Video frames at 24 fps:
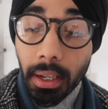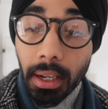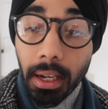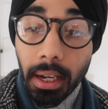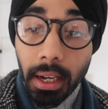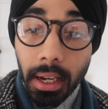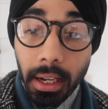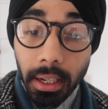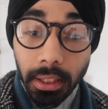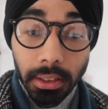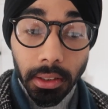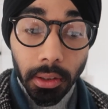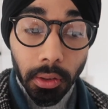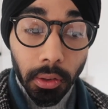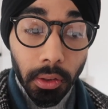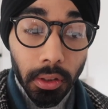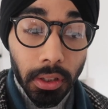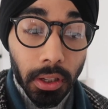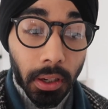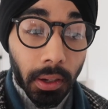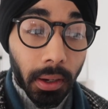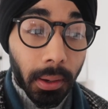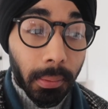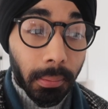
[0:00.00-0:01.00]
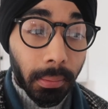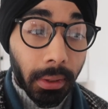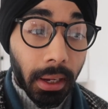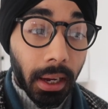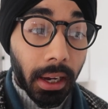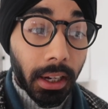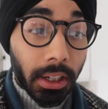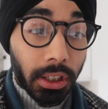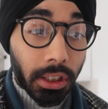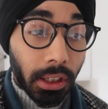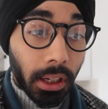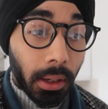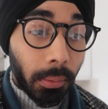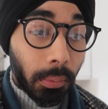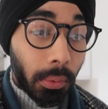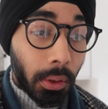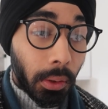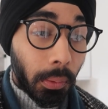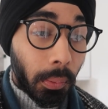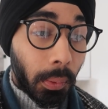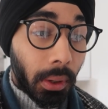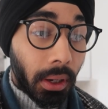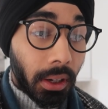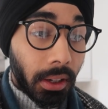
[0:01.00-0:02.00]
And also I'm catching up
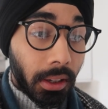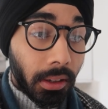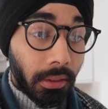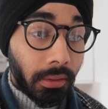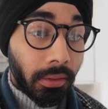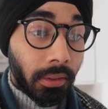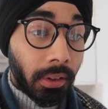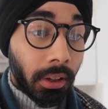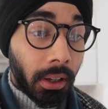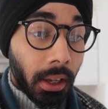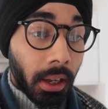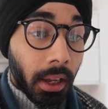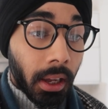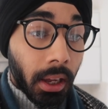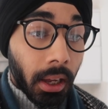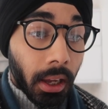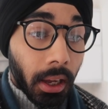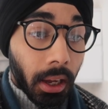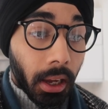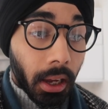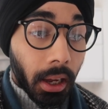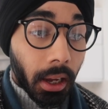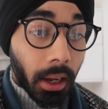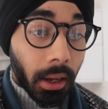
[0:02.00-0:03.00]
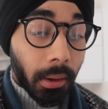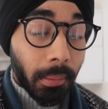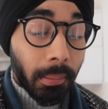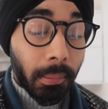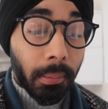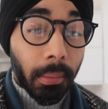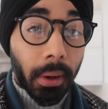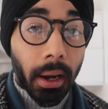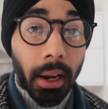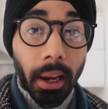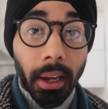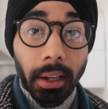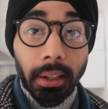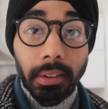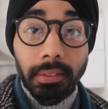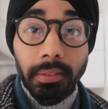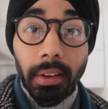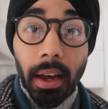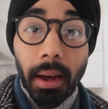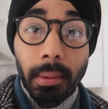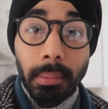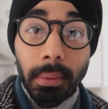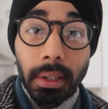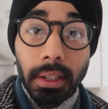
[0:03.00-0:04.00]
with one of my like
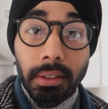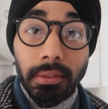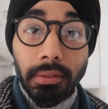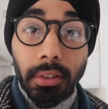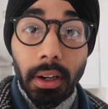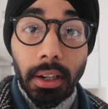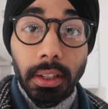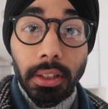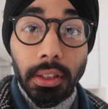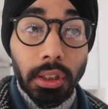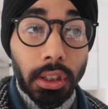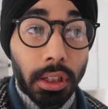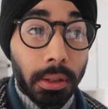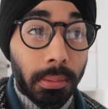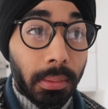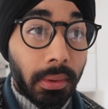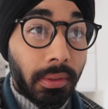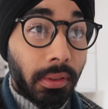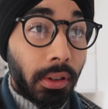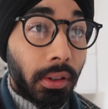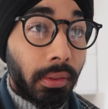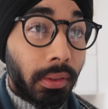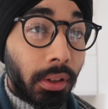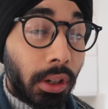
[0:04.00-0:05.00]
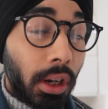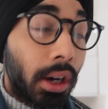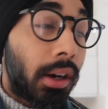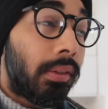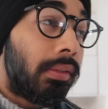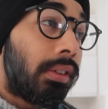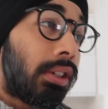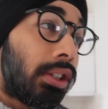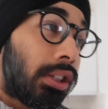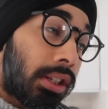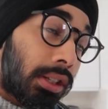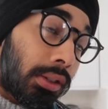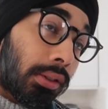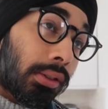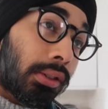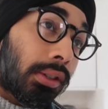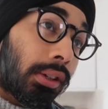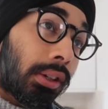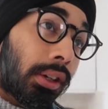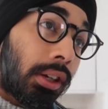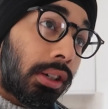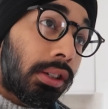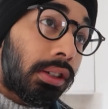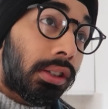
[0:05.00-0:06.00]
family friends just before for coffee. She's
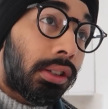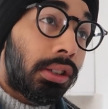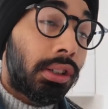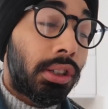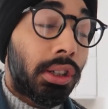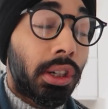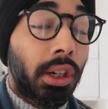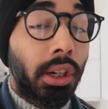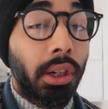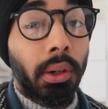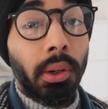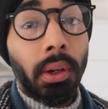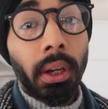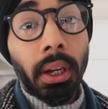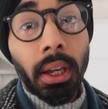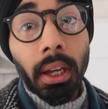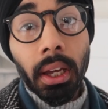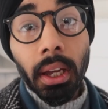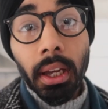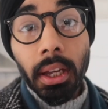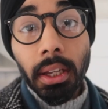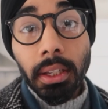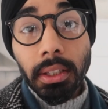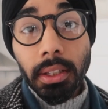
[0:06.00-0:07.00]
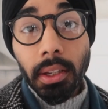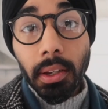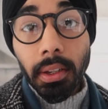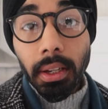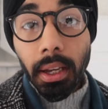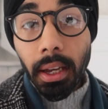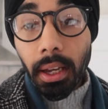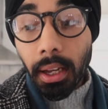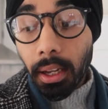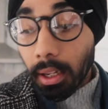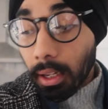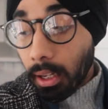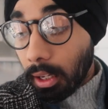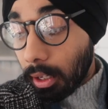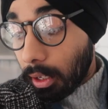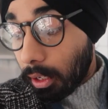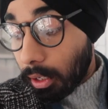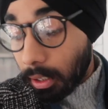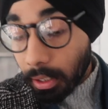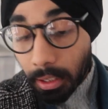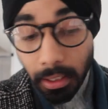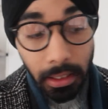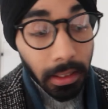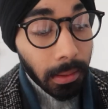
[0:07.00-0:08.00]
also going to the show. So yeah,
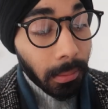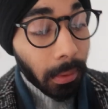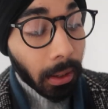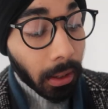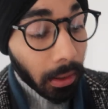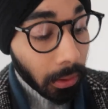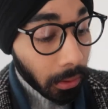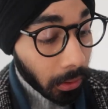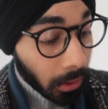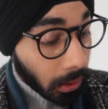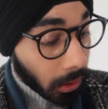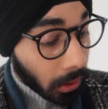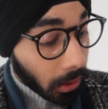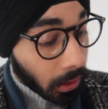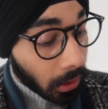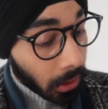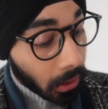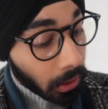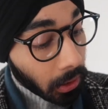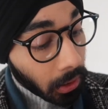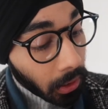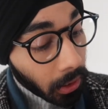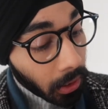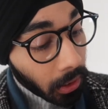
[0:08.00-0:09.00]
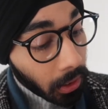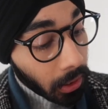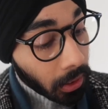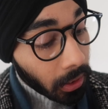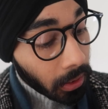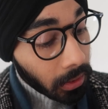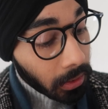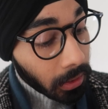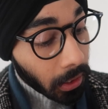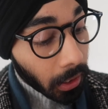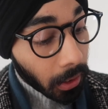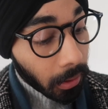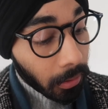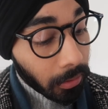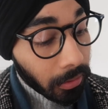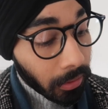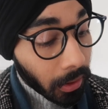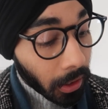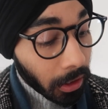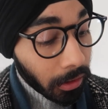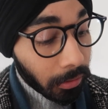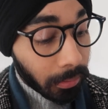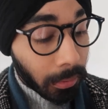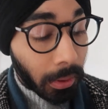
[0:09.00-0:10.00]
it's about 10
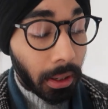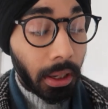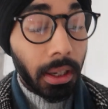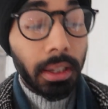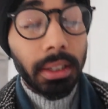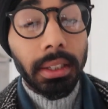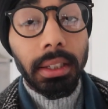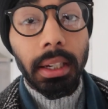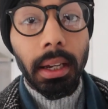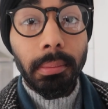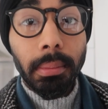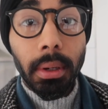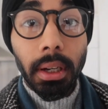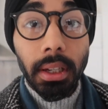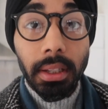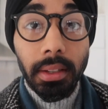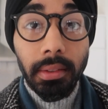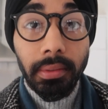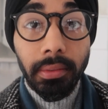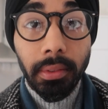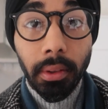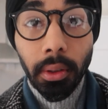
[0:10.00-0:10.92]
past